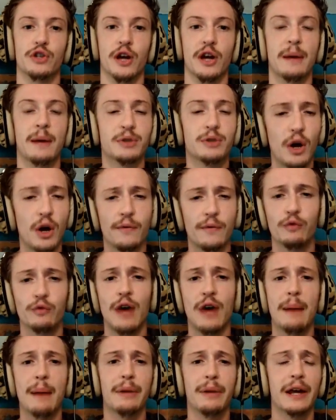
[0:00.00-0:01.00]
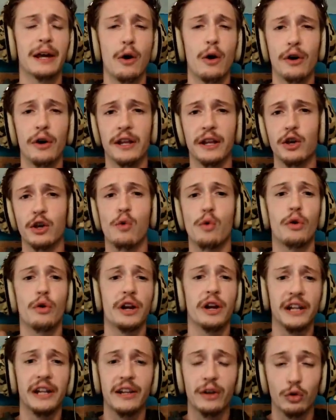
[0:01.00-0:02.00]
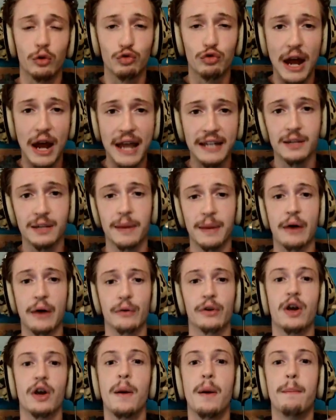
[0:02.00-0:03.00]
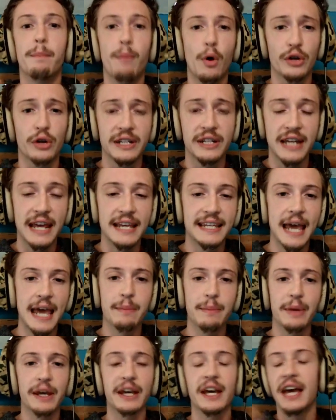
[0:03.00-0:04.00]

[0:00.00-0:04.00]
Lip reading: I'm sorry for rambling on and going on a little rant about modern day gaming.